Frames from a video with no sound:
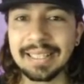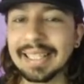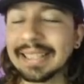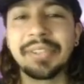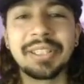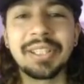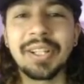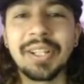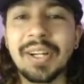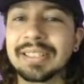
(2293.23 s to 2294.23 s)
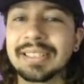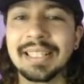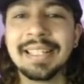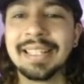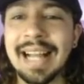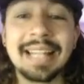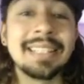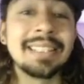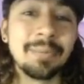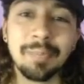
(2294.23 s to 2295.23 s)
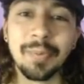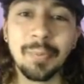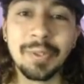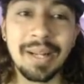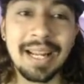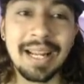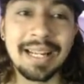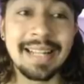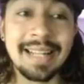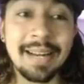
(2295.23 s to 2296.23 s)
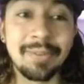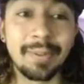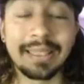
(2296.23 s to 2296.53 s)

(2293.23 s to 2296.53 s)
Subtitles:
There's every chance that Edison wouldn't play a game for the rest of the season.